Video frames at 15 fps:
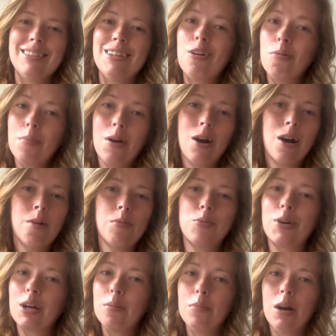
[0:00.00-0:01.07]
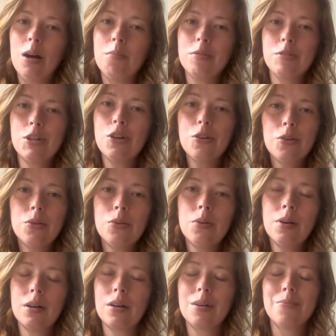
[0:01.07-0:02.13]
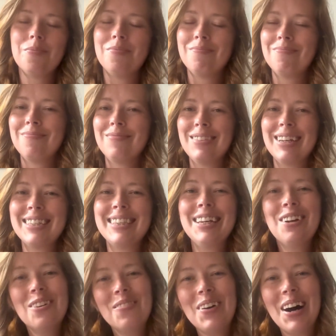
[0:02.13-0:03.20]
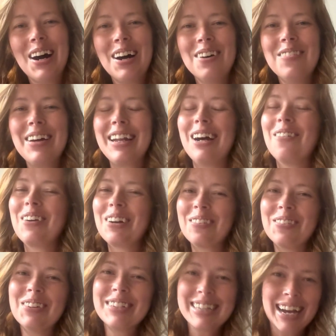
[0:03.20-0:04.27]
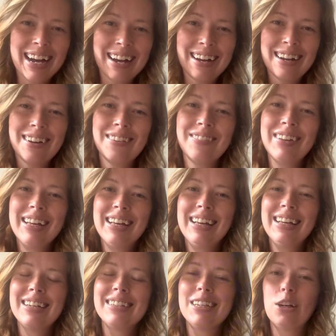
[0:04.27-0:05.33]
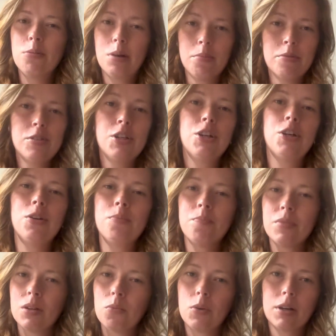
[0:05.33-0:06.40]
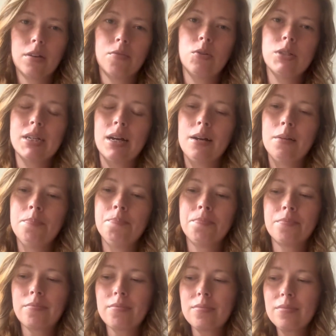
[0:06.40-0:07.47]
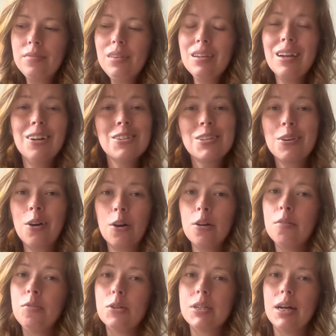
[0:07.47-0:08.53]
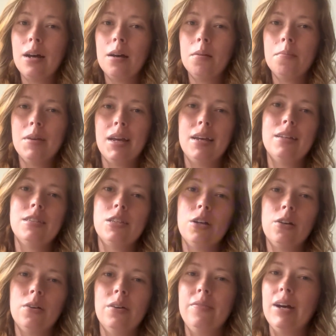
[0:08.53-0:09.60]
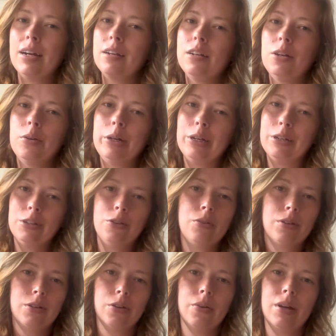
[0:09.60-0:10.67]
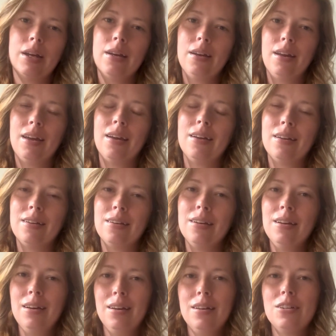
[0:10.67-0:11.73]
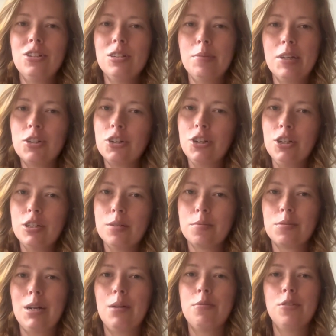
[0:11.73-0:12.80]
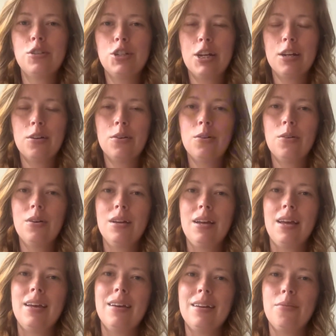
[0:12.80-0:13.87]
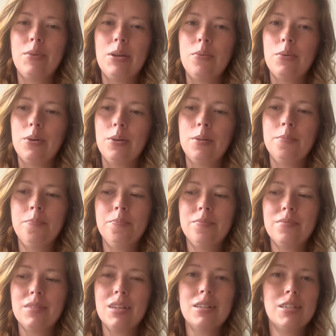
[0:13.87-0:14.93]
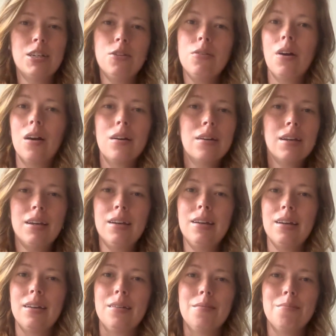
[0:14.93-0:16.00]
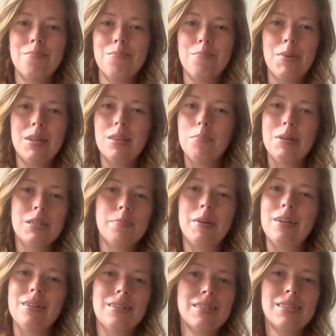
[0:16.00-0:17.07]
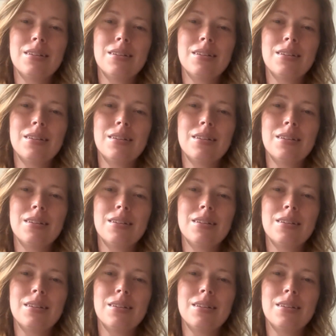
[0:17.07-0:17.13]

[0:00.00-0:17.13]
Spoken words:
single mom, a working mom of two, or a single mom, and I work full-time, single mom of two, working full-time. I also garden full-time, and so if I can do it, you can do it. And just make sure you subscribe to the channel, and we will continue gardening and being the best parents